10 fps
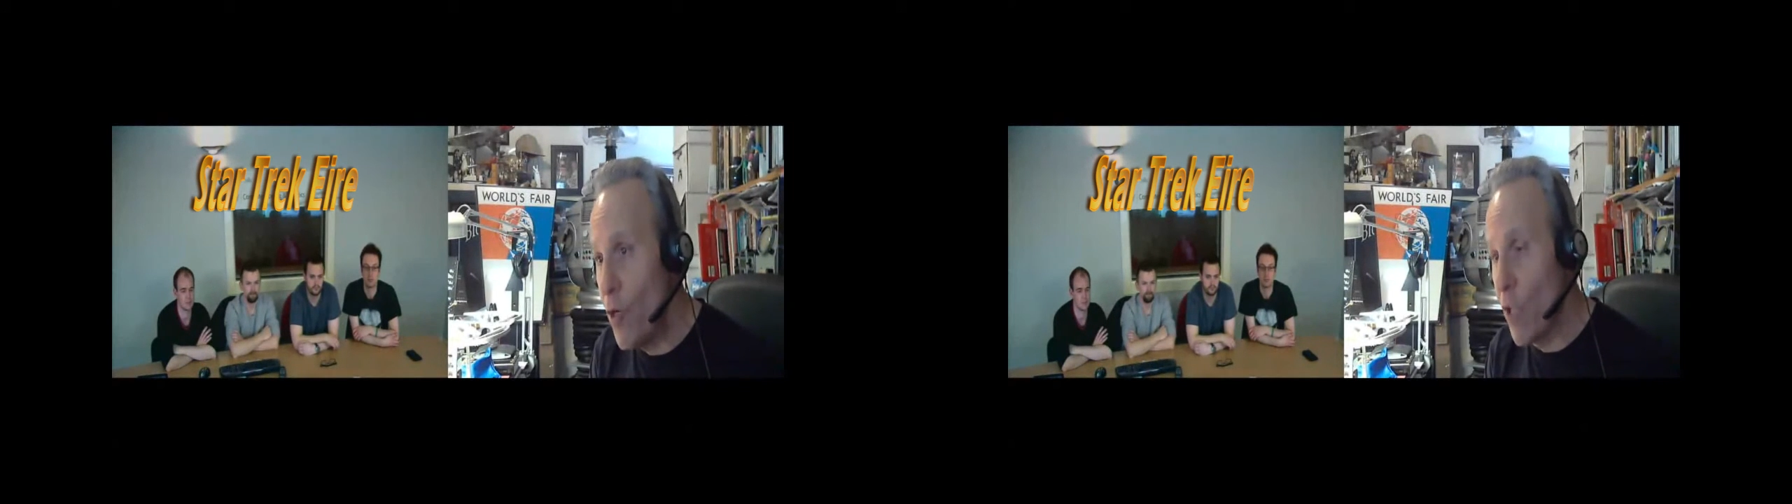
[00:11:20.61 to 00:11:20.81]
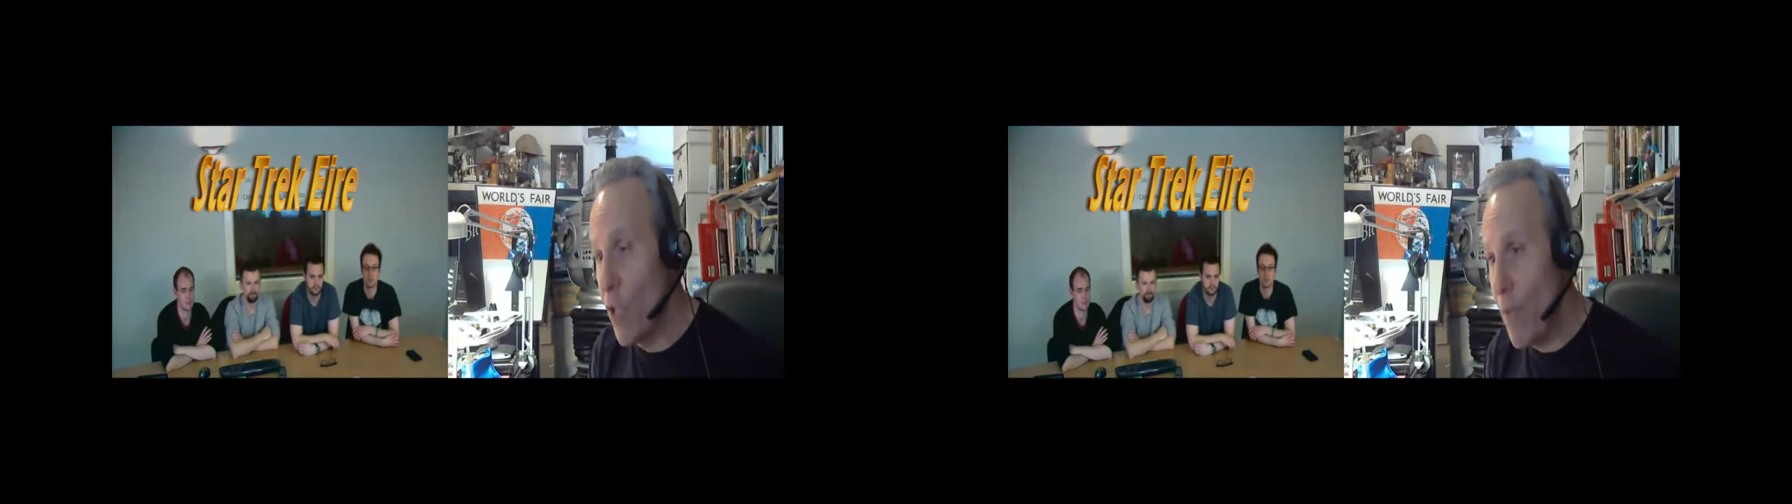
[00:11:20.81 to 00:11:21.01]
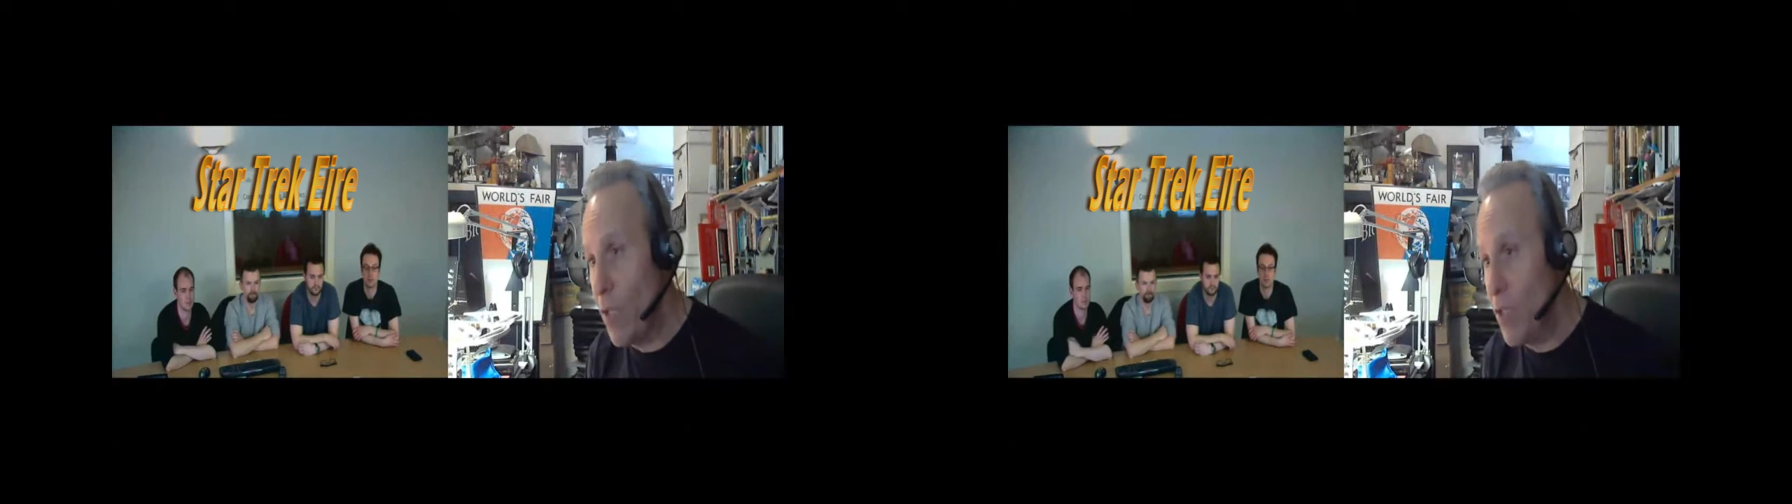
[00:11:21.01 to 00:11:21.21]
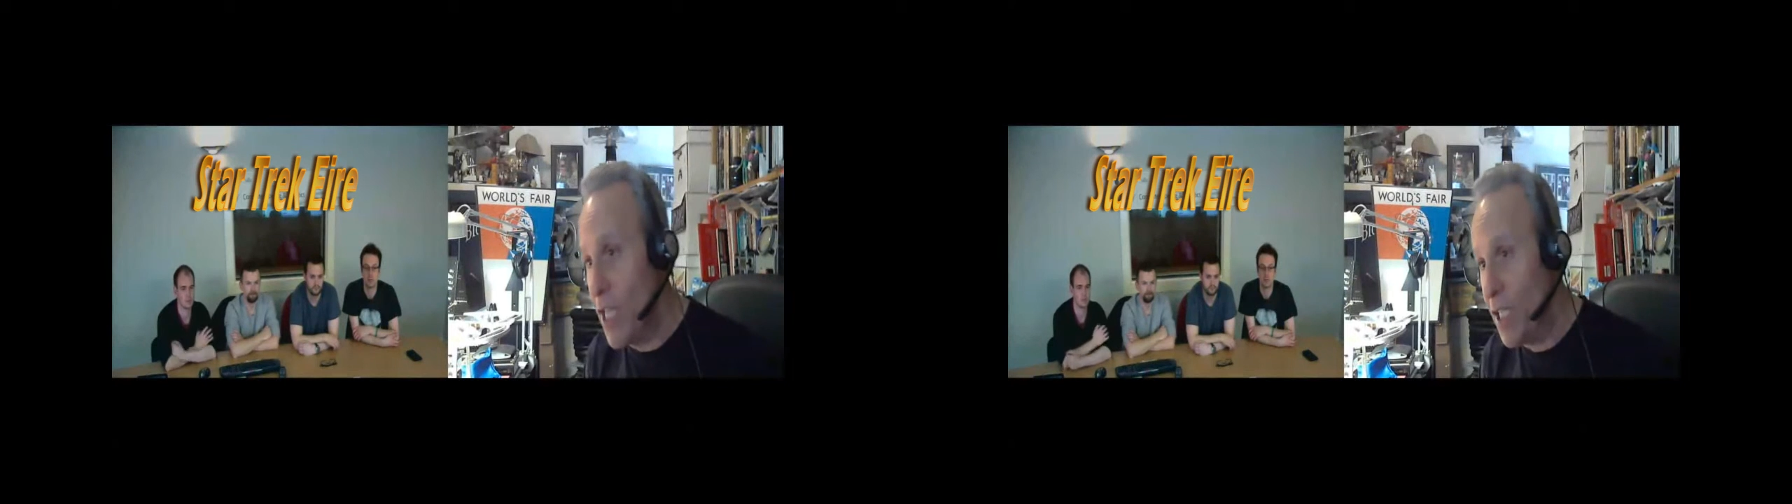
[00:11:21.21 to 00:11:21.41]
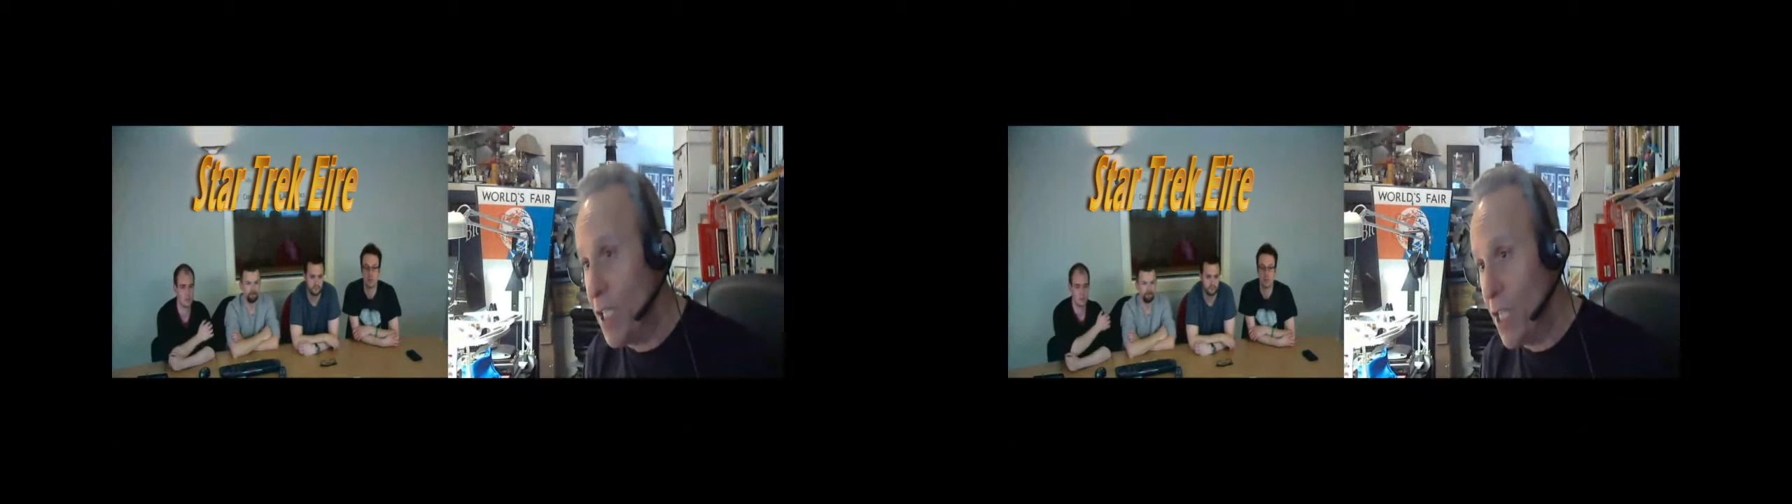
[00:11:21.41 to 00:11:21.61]
you or they make
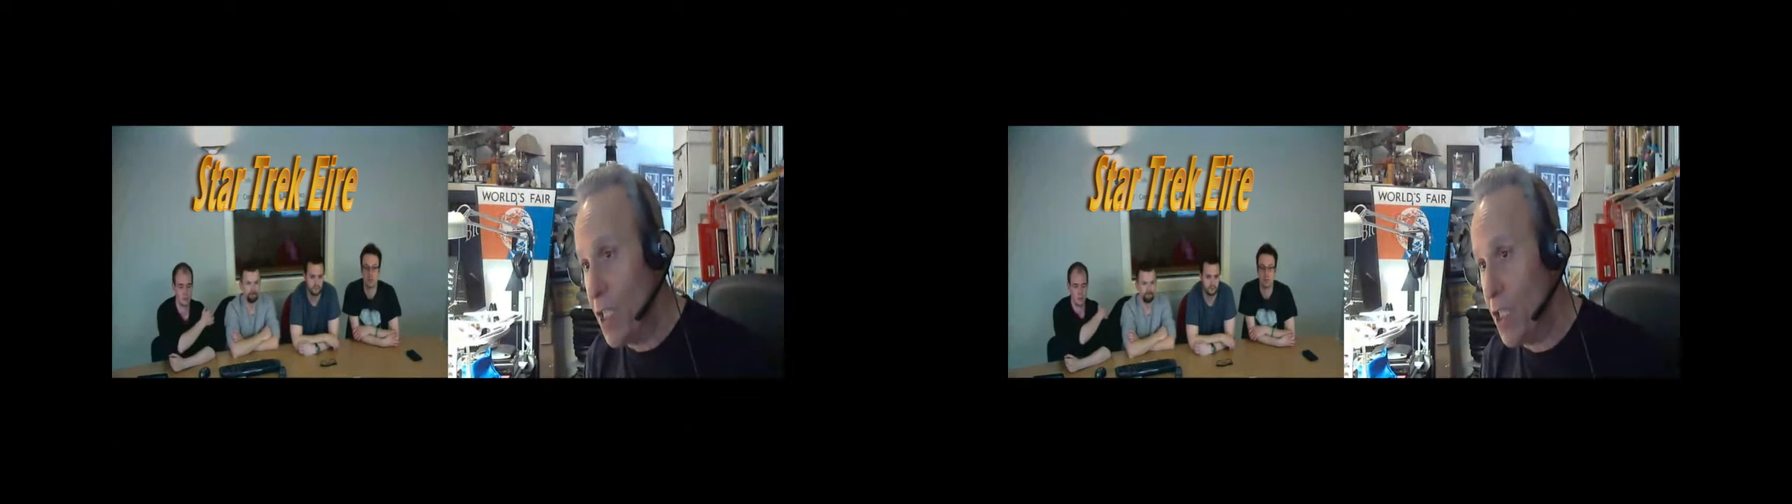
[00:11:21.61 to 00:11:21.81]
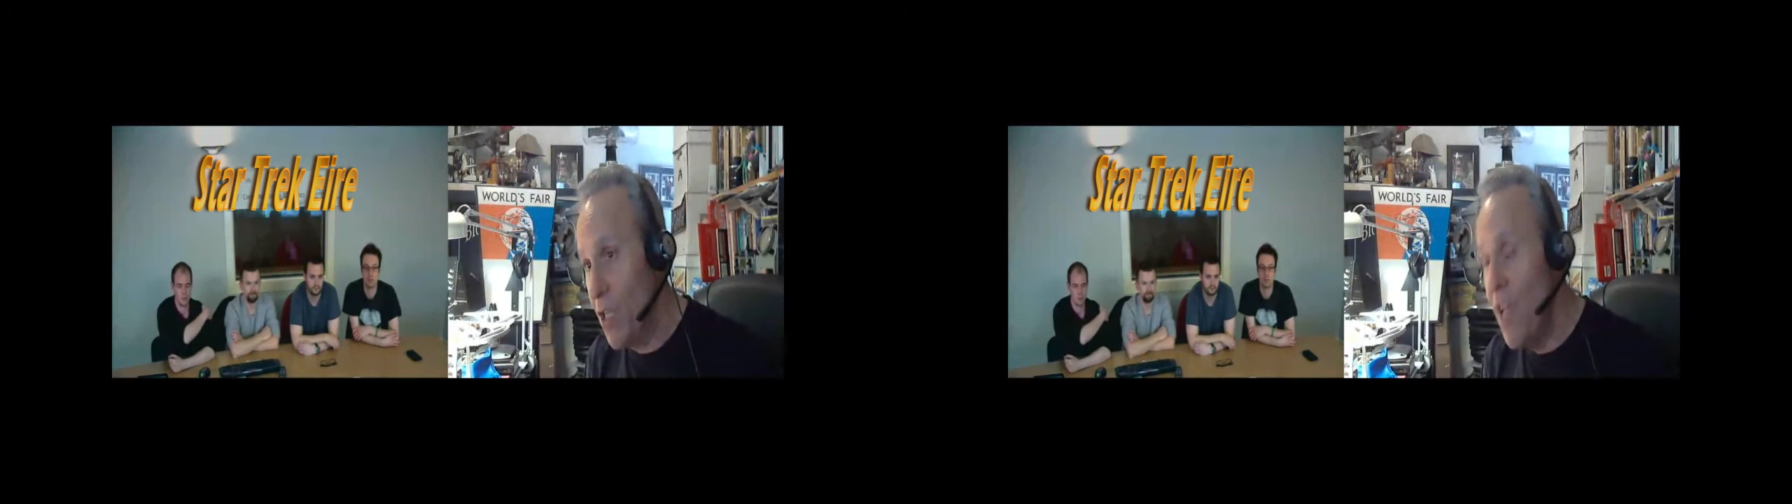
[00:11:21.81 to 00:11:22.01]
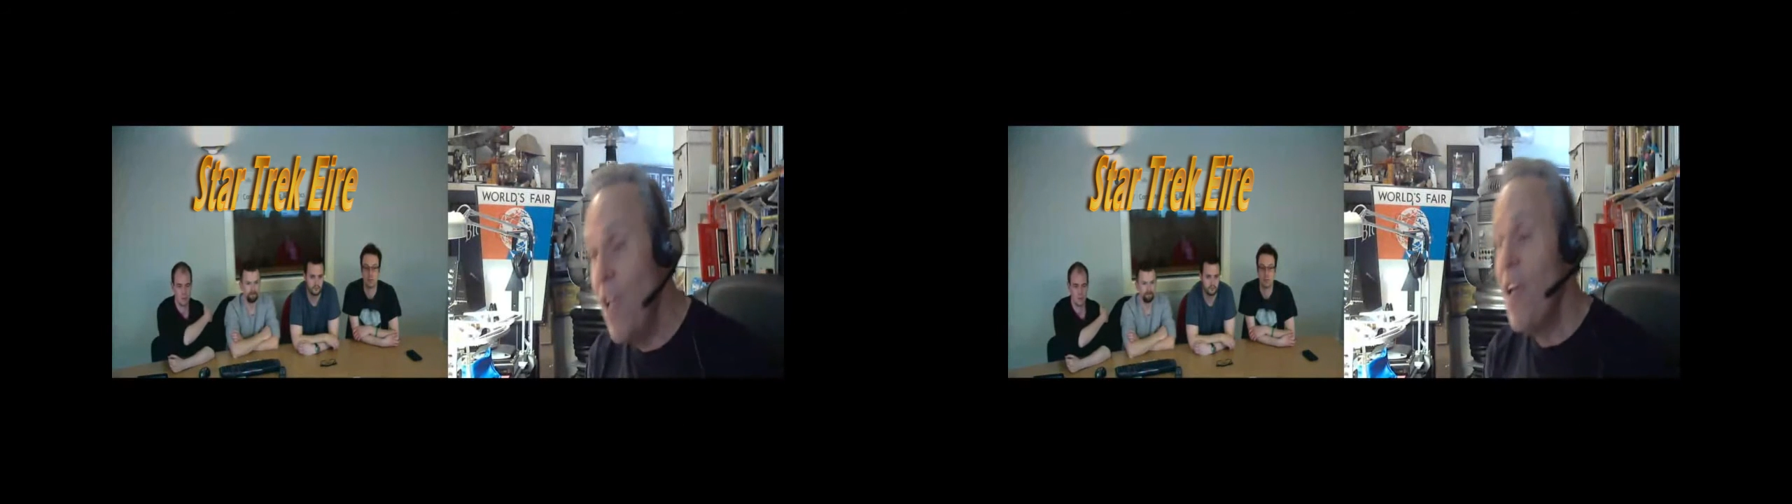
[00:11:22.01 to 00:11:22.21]
you take a test.